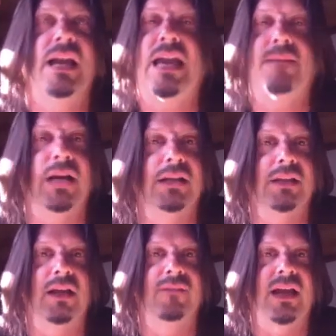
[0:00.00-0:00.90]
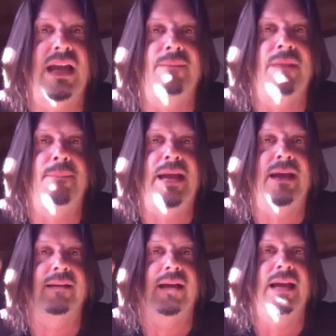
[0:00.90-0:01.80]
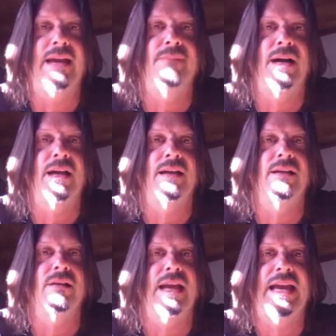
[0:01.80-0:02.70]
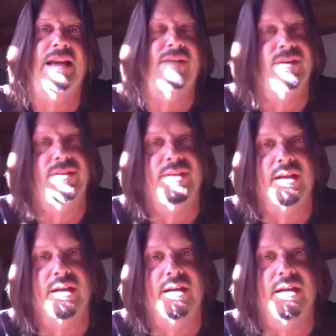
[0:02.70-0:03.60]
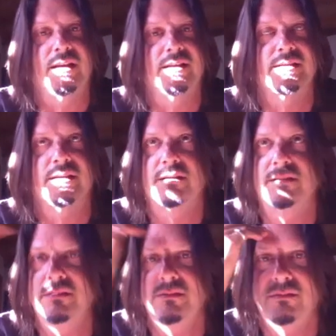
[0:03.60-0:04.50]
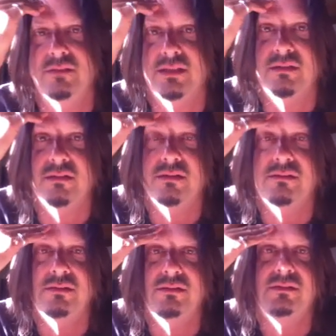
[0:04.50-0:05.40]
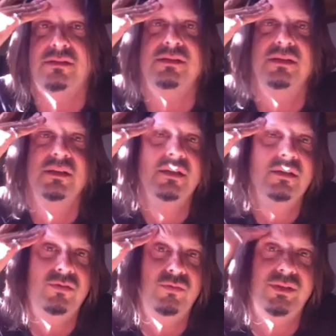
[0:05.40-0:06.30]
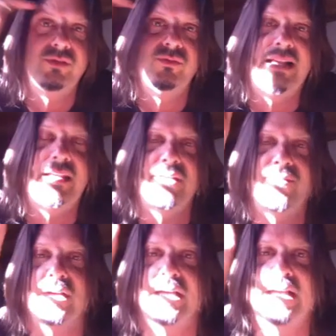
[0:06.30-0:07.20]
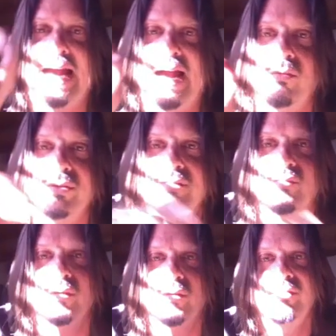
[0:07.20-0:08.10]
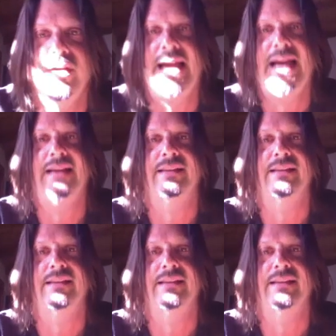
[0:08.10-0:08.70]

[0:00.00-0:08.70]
I hate my life. I hate my band. I hate I hate everything. And it's like, dude, like there are dudes who would do anything for like an ounce of what you had.